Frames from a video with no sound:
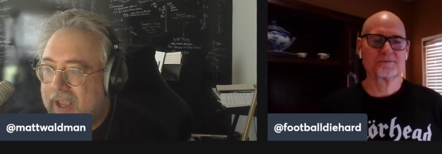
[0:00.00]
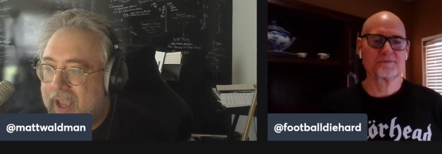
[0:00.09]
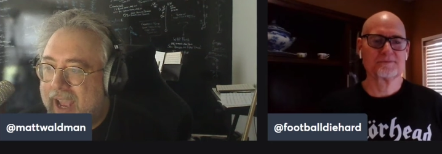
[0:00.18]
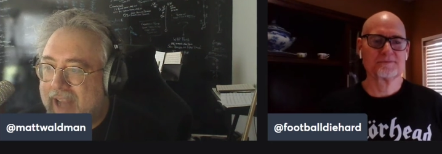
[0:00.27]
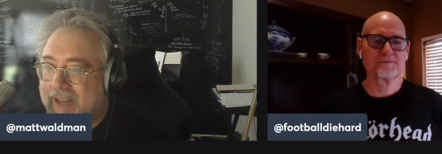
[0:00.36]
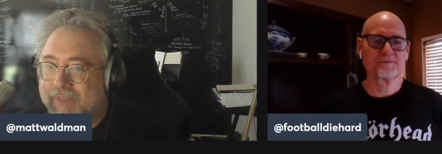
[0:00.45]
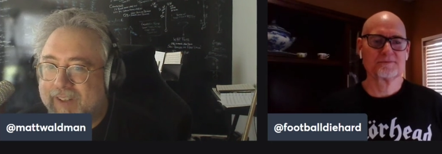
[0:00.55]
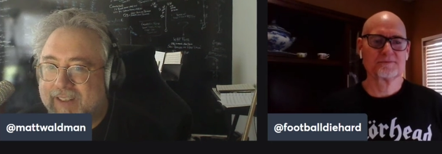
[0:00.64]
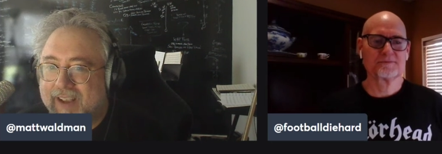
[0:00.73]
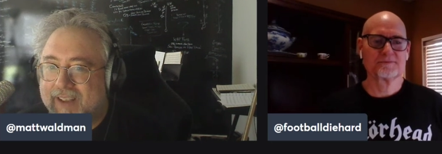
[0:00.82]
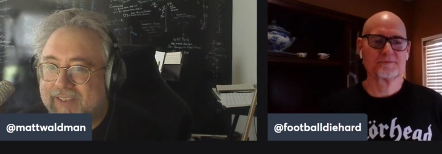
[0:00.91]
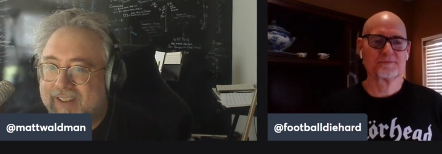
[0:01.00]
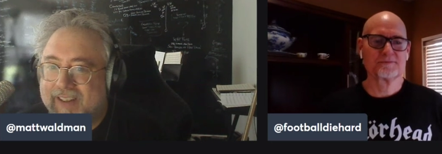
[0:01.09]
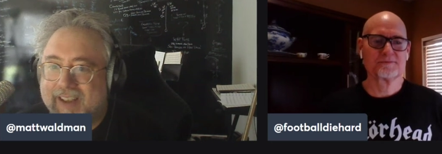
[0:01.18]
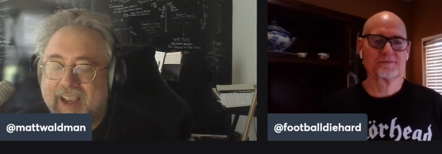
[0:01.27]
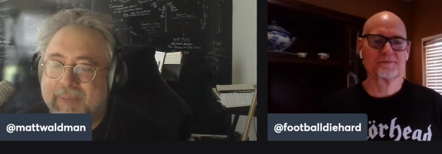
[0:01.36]
Speaker 1: And if it doesn't,
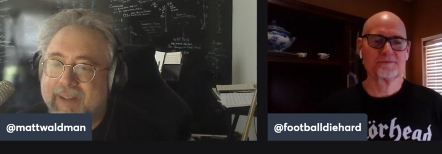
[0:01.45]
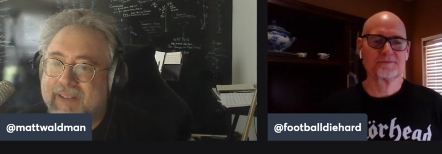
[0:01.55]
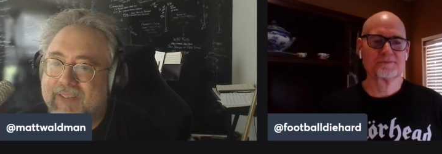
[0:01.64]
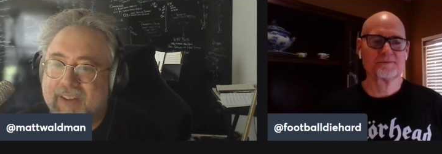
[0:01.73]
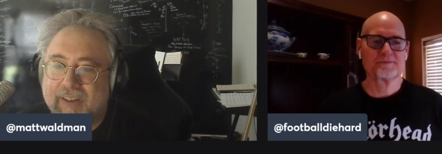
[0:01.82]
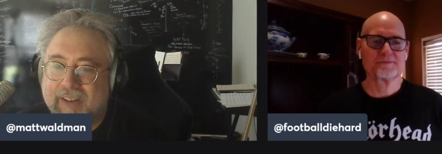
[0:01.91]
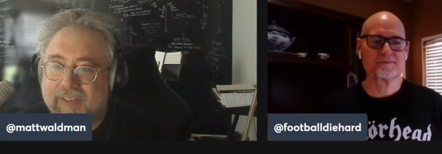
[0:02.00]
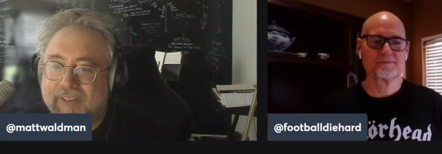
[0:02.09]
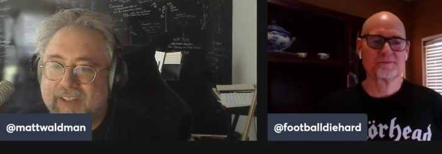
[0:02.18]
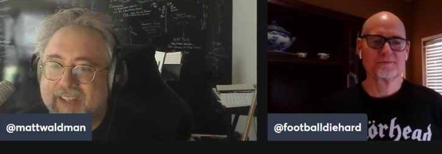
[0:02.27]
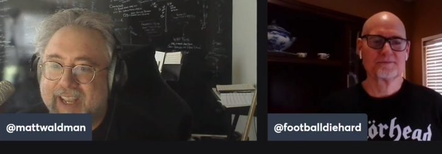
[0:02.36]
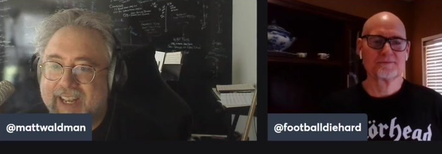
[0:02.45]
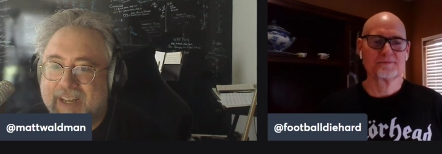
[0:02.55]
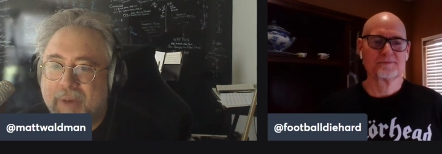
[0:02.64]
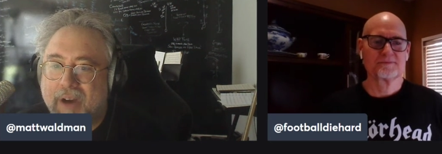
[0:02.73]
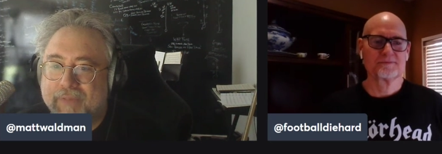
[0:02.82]
I mean, seriously, you're getting
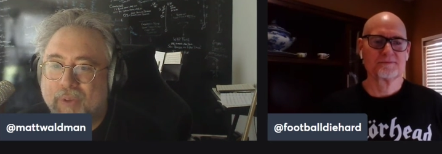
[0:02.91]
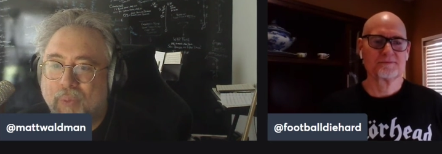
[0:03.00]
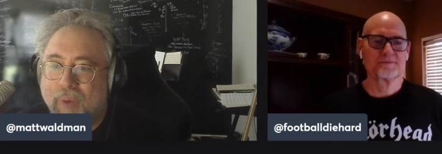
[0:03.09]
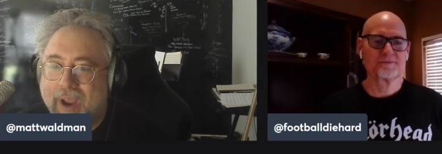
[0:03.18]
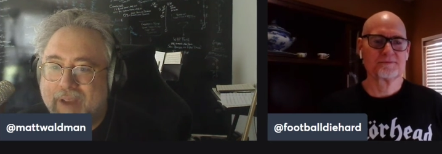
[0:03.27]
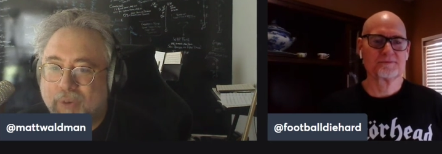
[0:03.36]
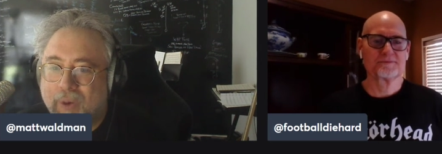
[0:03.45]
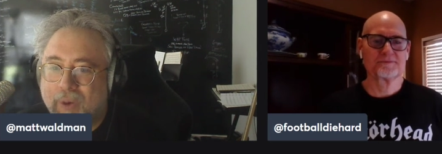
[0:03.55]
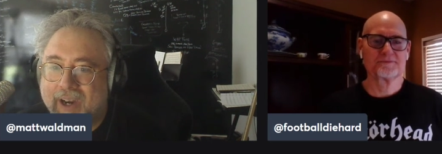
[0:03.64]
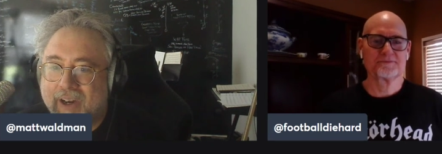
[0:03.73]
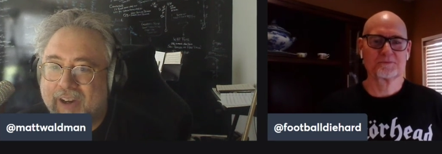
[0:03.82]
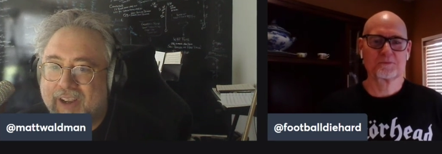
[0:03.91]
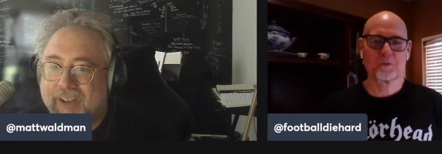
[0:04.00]
them off the waiver wire.